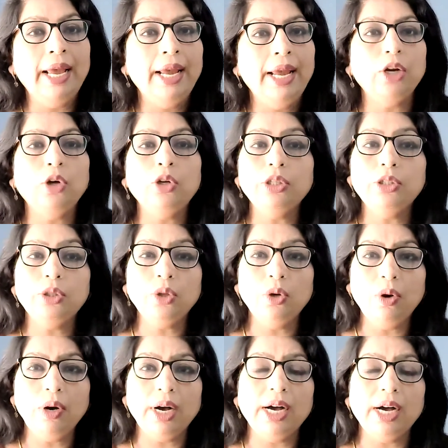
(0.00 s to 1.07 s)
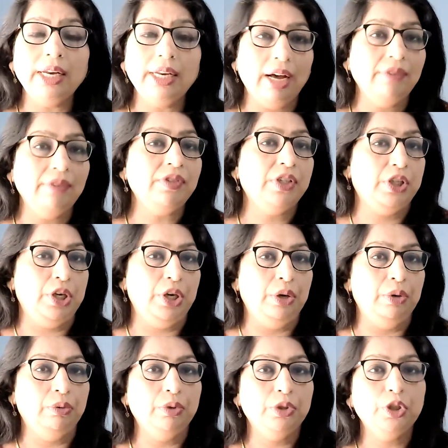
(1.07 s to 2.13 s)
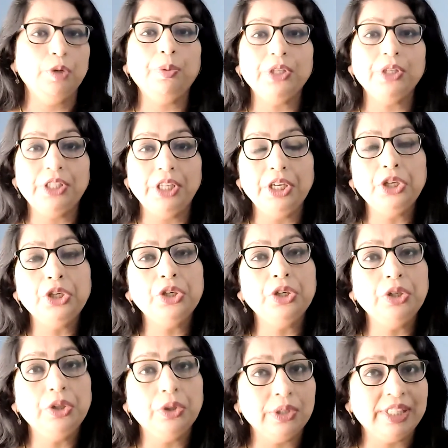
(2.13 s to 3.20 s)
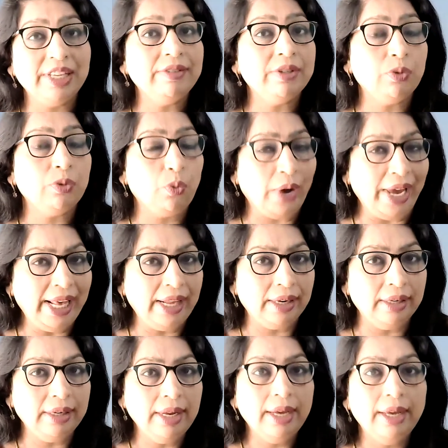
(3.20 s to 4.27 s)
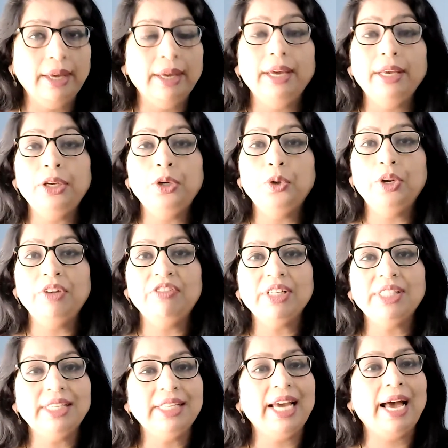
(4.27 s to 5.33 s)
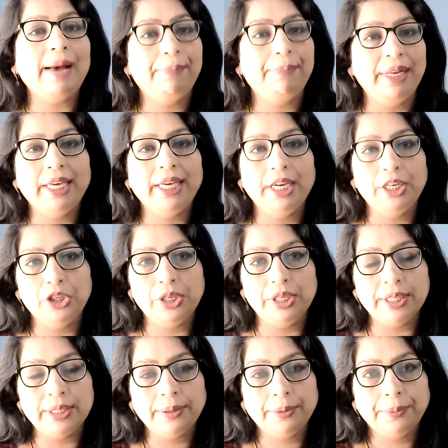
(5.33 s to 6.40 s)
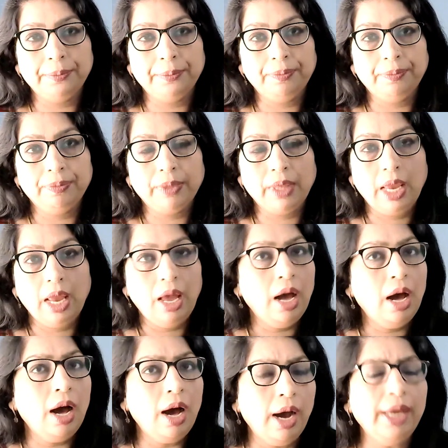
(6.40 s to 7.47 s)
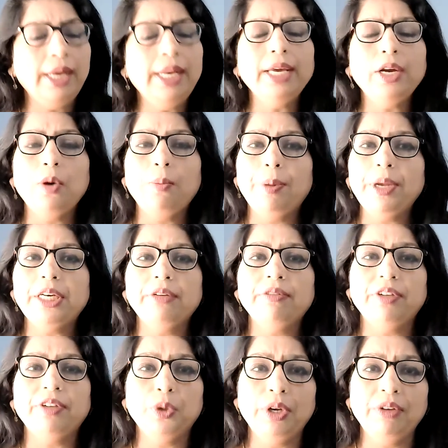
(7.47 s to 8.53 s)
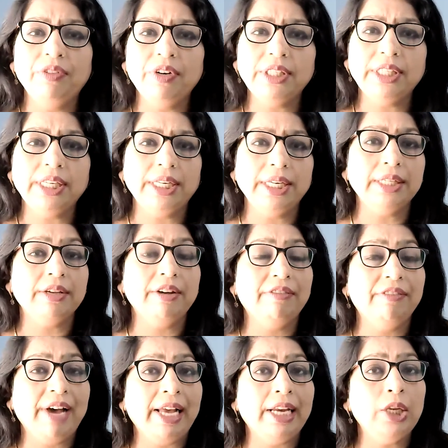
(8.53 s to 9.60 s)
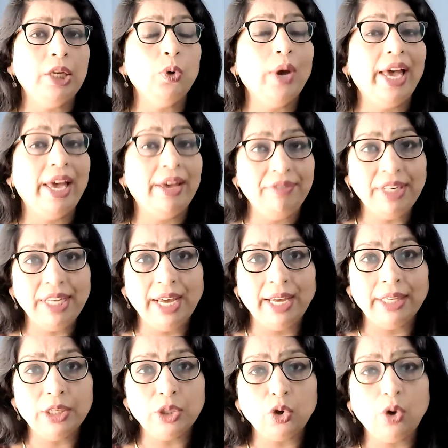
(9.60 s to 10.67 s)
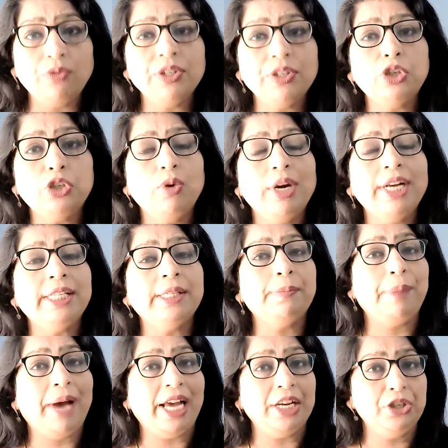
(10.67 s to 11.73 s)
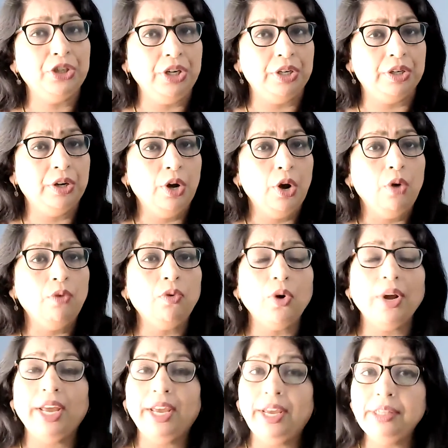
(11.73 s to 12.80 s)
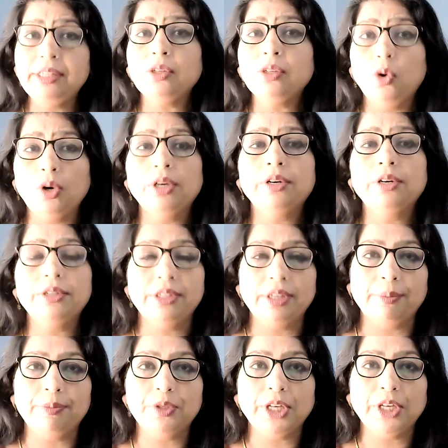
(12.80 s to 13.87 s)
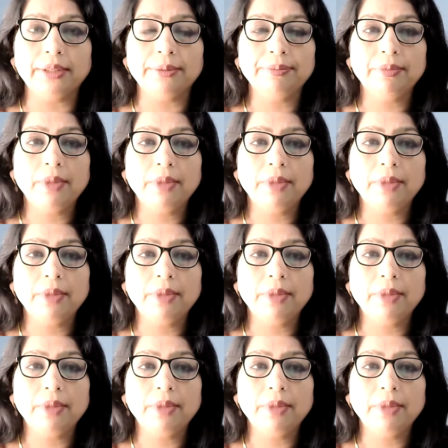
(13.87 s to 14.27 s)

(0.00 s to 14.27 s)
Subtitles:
It also allows you to position yourselves well in university applications. Highly competitive universities value evidence of a student's passion for his or her subject.